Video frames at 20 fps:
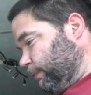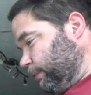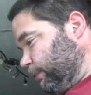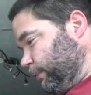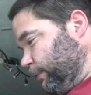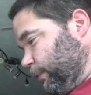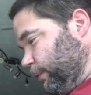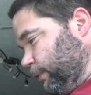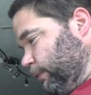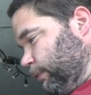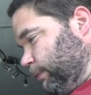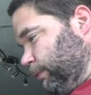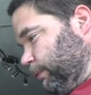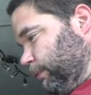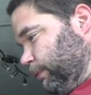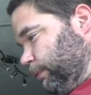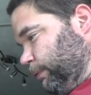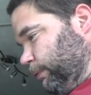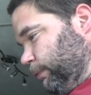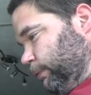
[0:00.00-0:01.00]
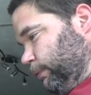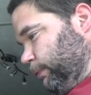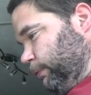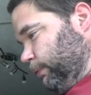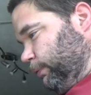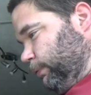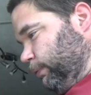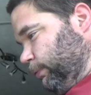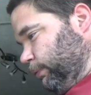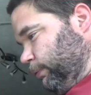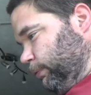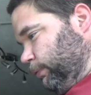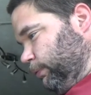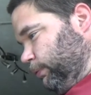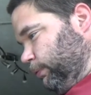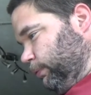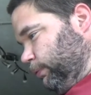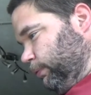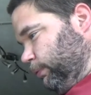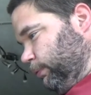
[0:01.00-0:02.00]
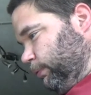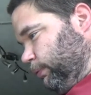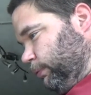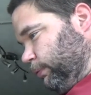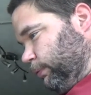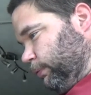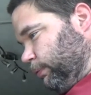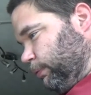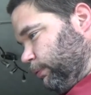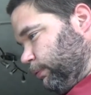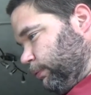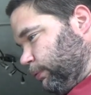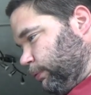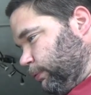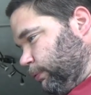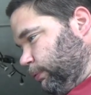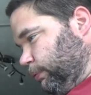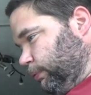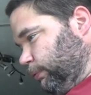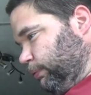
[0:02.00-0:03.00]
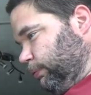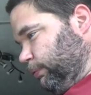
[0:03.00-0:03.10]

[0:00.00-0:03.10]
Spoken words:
Nothing is said.